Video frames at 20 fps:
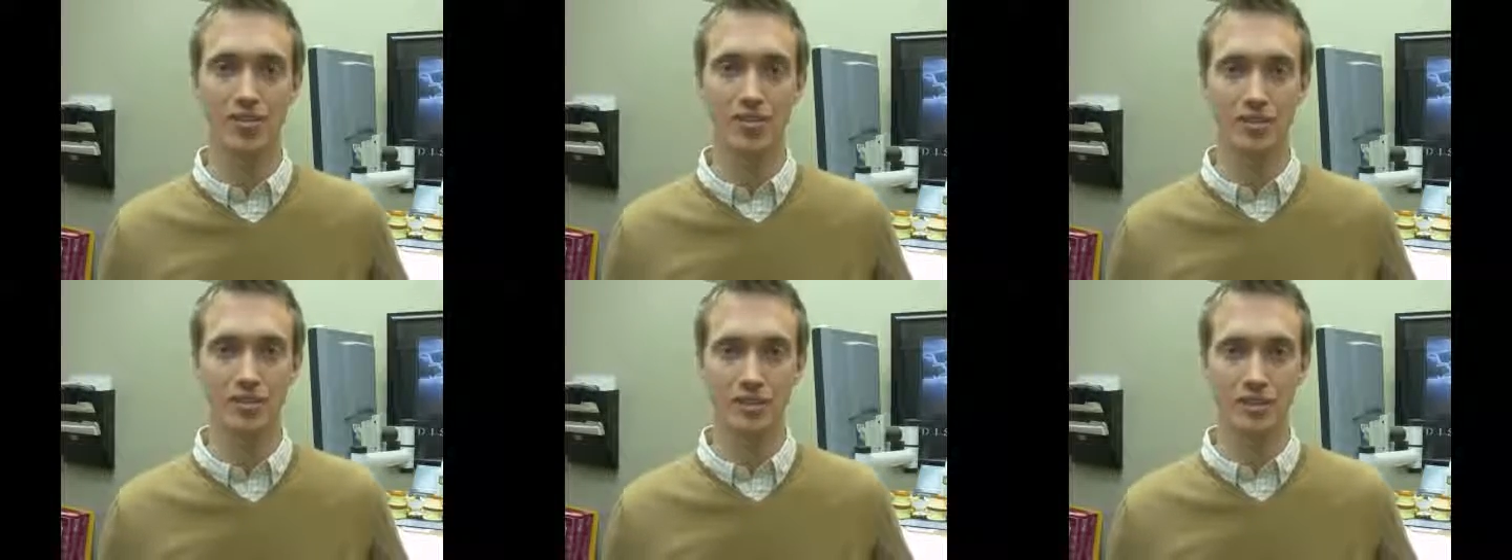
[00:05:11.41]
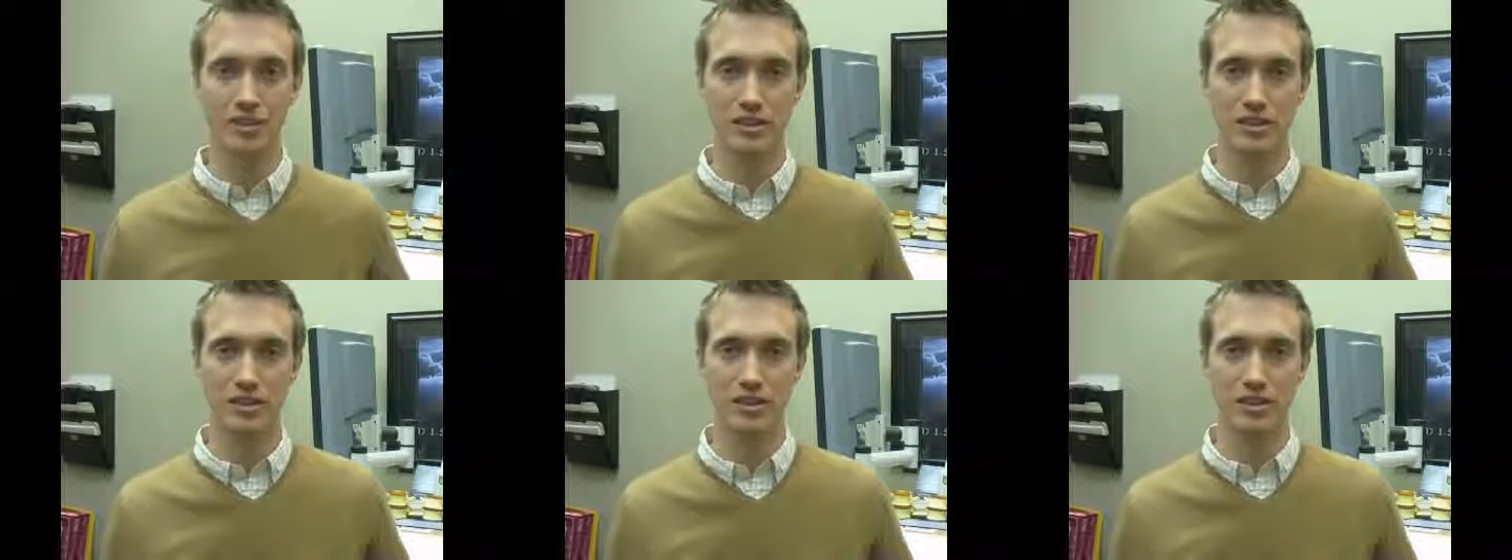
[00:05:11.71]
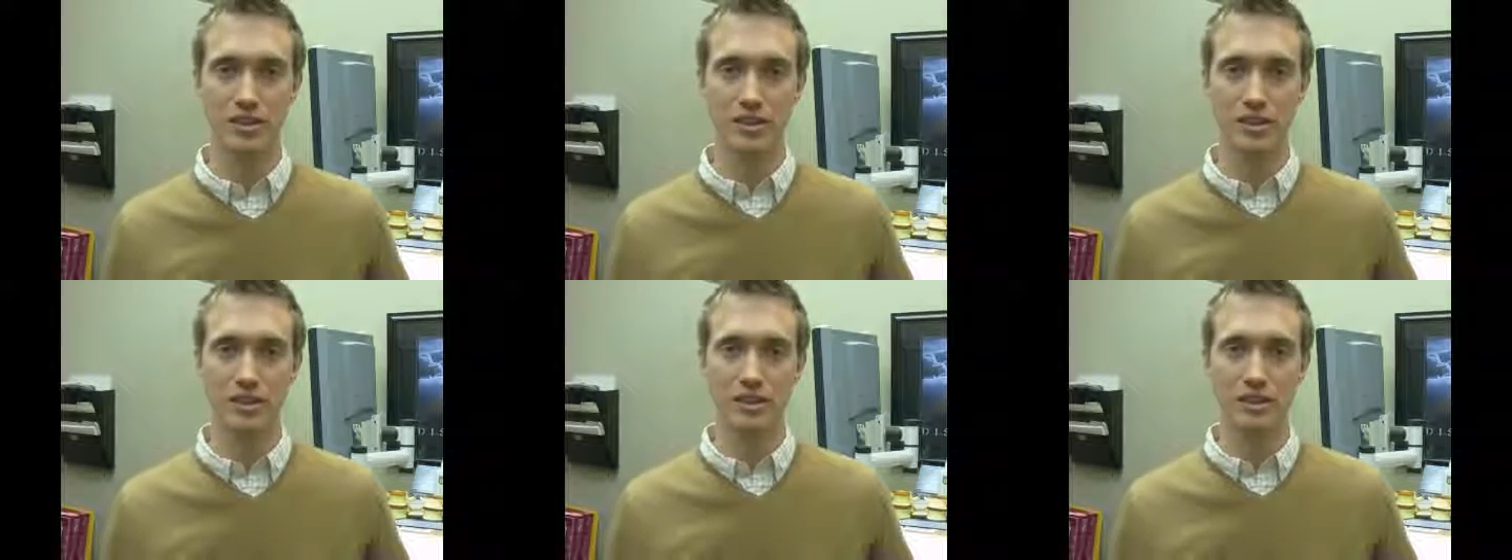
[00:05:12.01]
in your teeth.
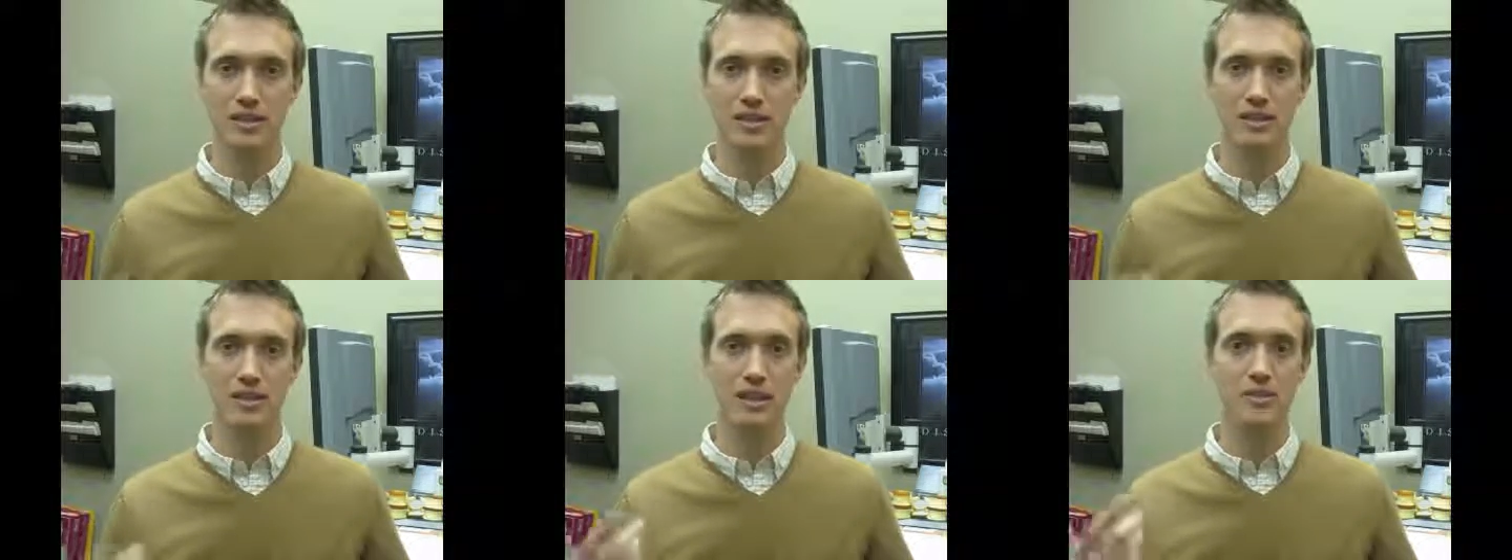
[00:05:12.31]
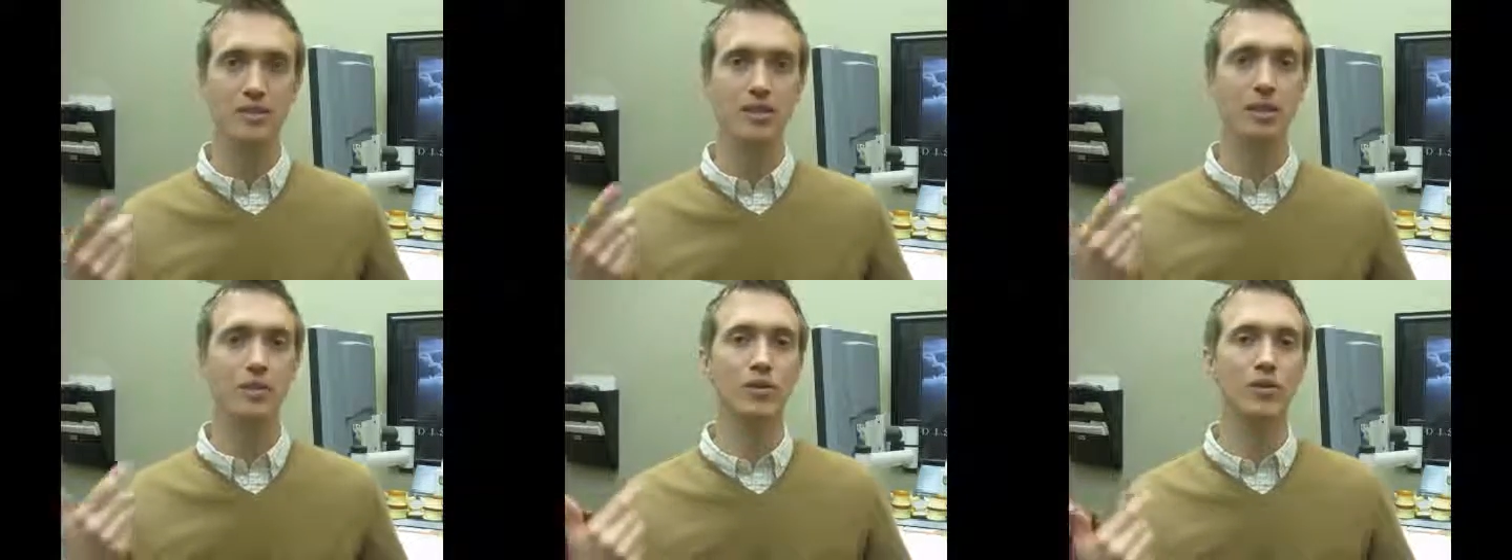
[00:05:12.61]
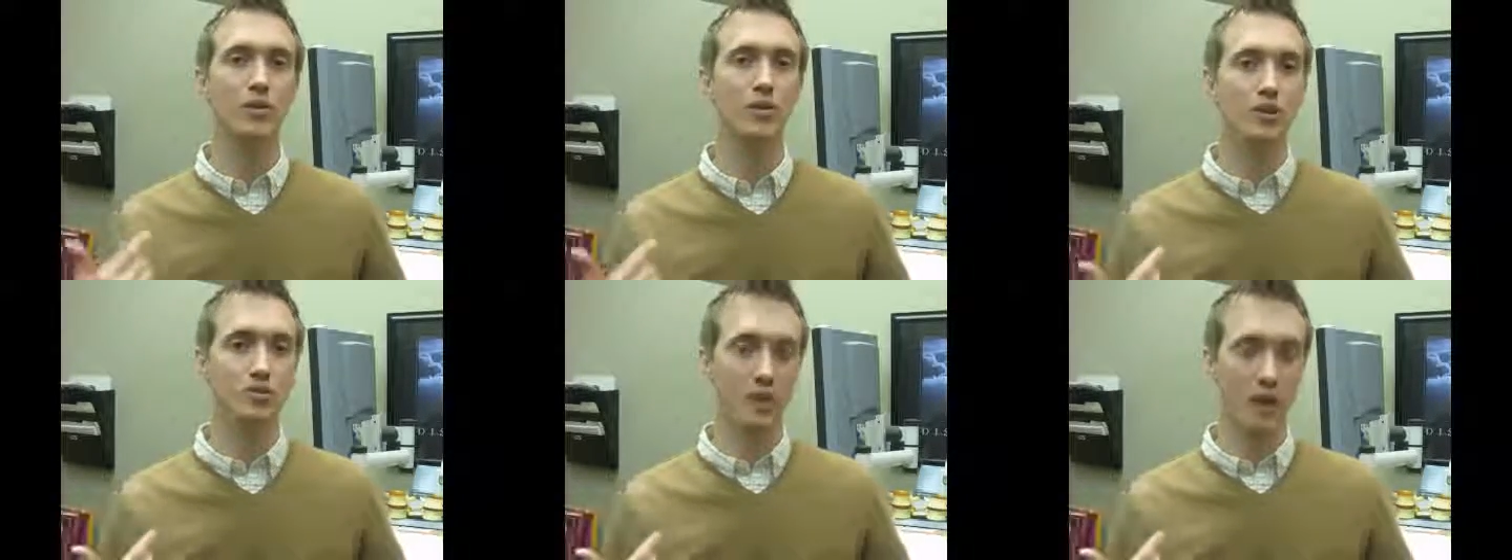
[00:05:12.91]
Same thing
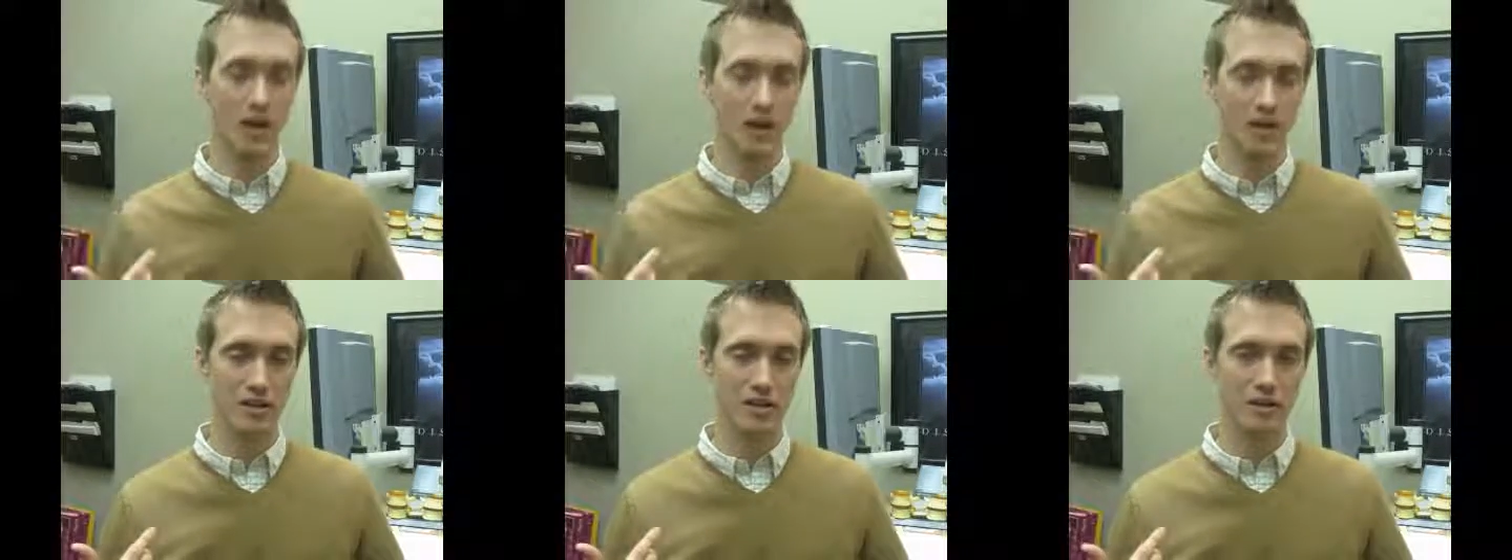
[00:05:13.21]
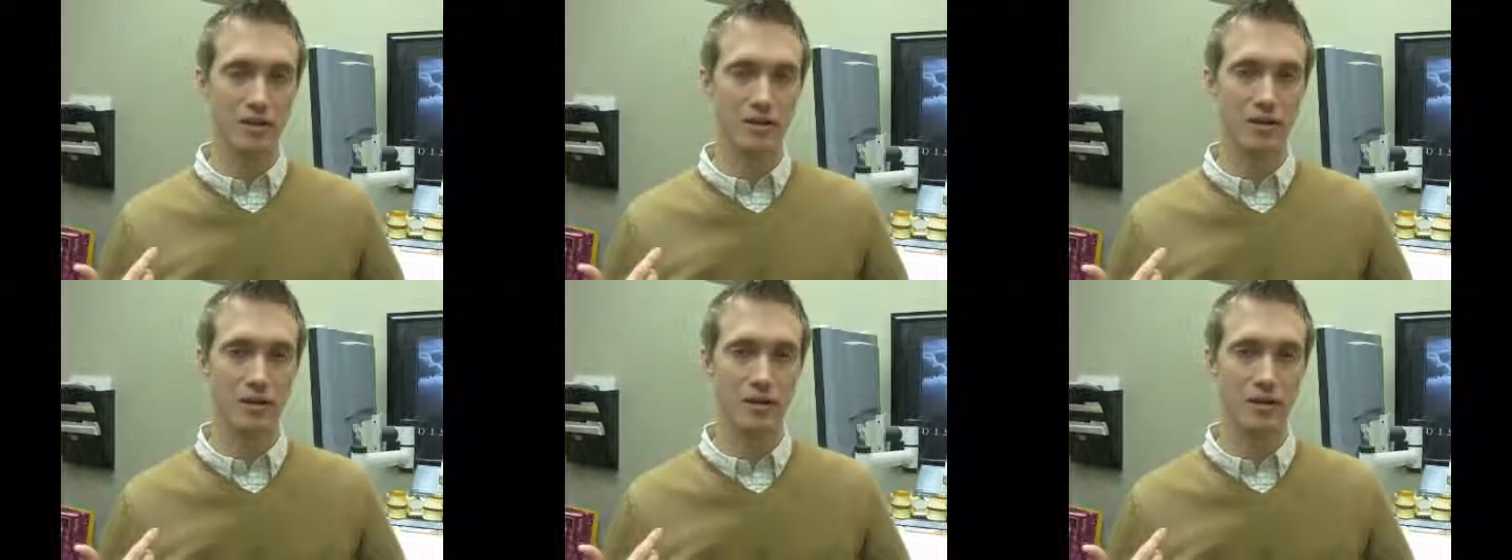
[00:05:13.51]
with your spine.